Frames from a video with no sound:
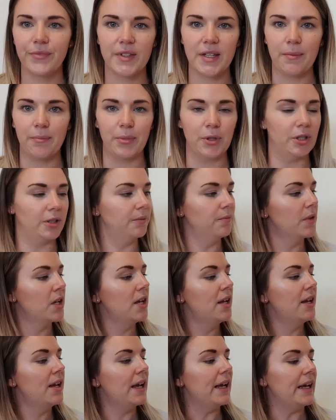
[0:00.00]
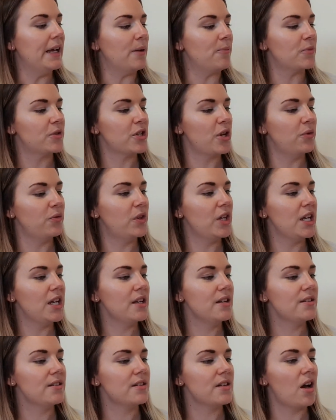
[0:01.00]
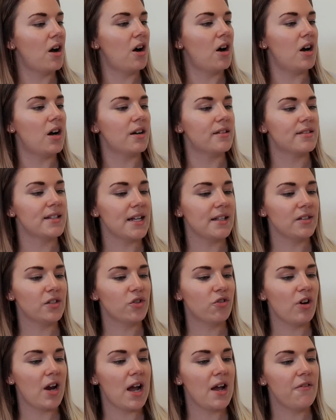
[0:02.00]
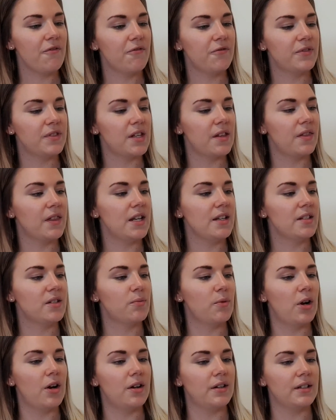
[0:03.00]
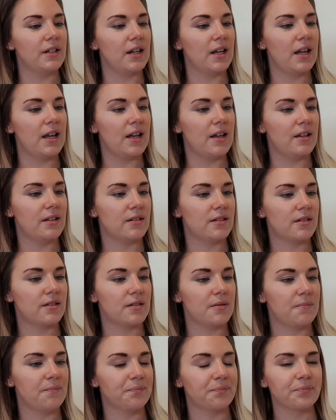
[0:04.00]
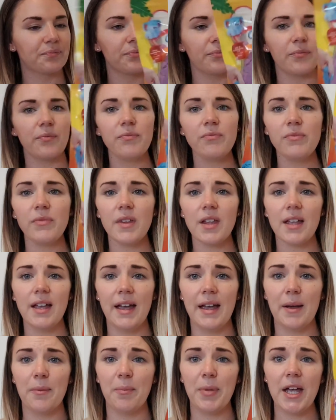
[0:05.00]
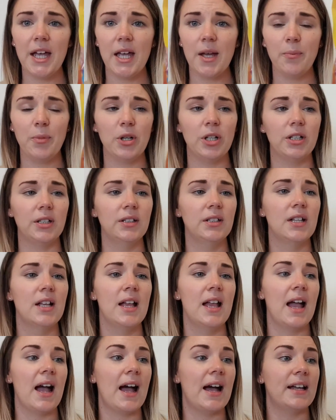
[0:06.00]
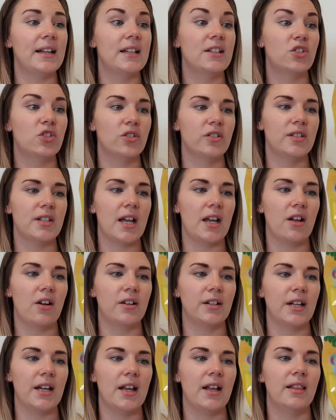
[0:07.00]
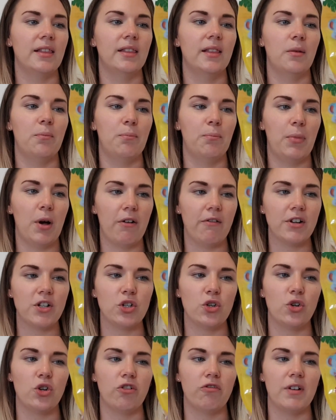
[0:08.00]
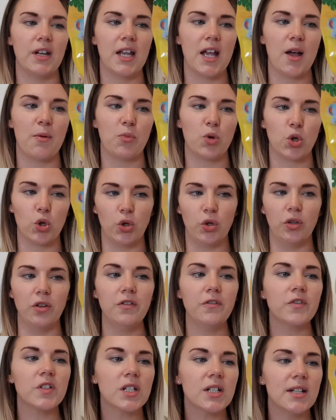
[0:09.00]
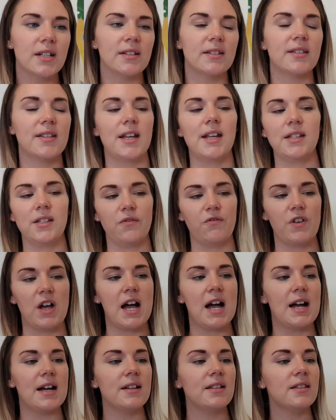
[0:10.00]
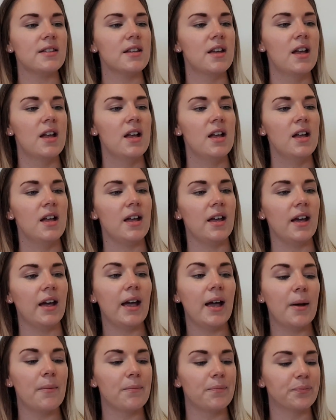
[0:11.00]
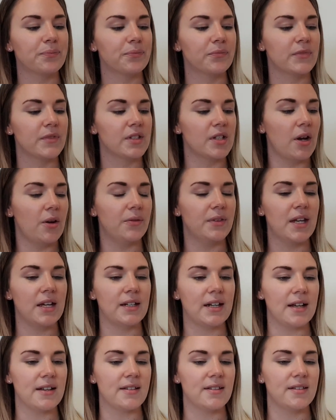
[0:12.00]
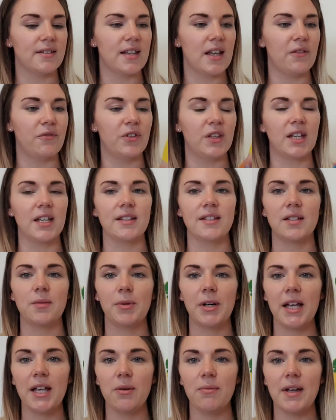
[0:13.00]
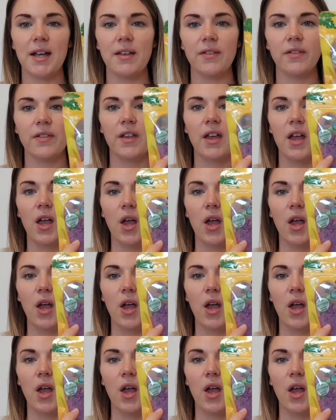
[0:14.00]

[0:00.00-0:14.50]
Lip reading: Simple. So these are Sandcraft. This one is purple, and it does say on it laboratory approved, it's certified. So they're nice and safe for the kids to play with.